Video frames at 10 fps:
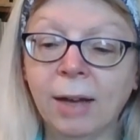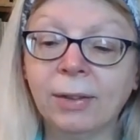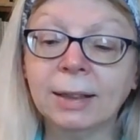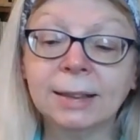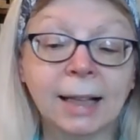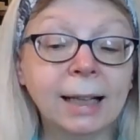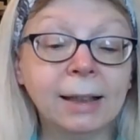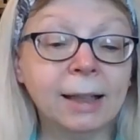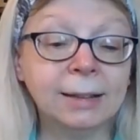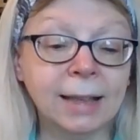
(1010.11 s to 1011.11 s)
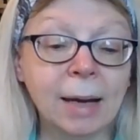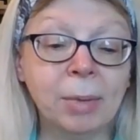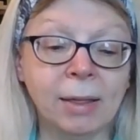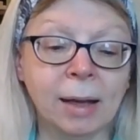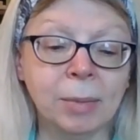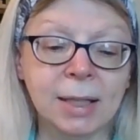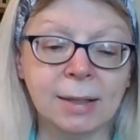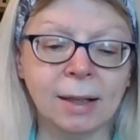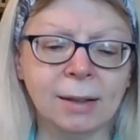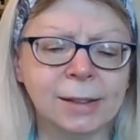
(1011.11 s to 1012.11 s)
having slightly examined them, he
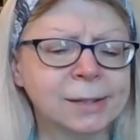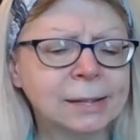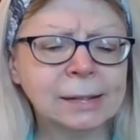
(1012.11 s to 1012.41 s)
says,